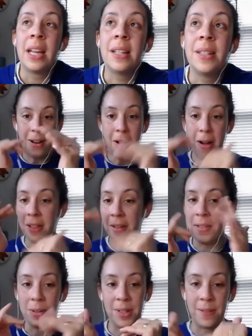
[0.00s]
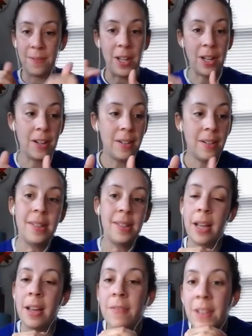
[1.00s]
And all of those fears
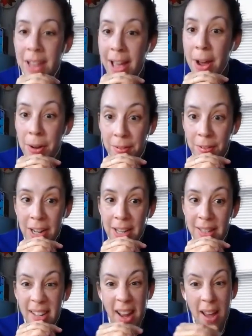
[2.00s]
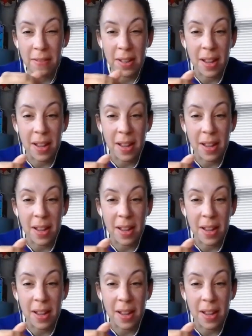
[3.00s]
have allowed for us to have a,